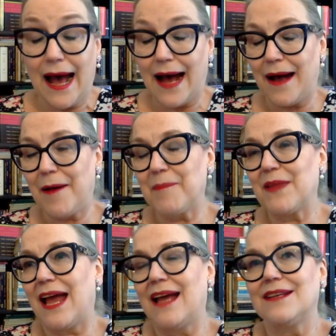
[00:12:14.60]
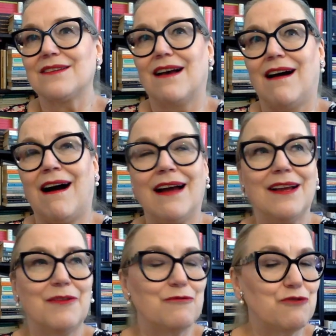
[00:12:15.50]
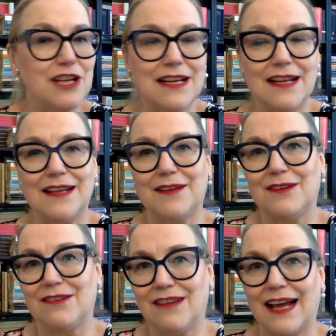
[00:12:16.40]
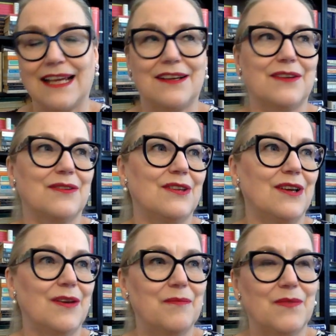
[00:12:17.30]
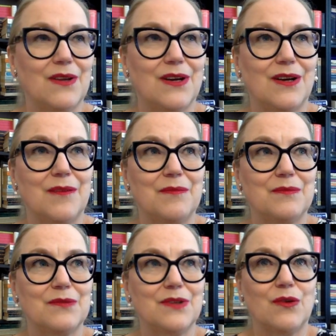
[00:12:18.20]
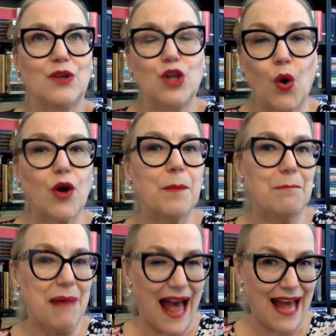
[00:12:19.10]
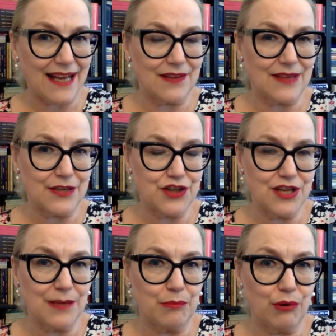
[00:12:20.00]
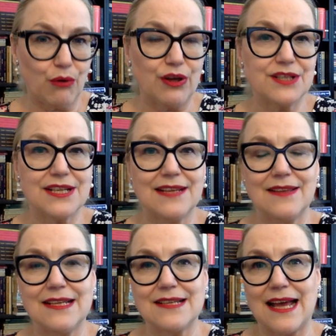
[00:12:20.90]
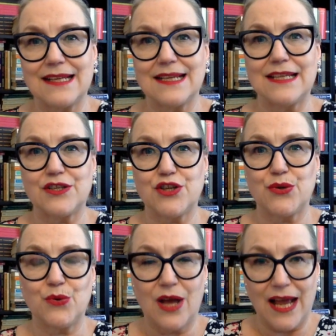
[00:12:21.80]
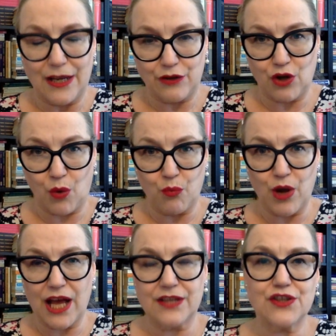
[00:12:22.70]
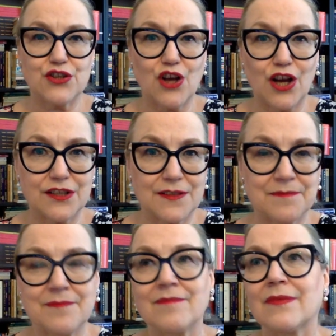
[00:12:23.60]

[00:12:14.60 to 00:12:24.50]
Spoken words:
And I really like the look back that she employs in these essays to, you know, where certain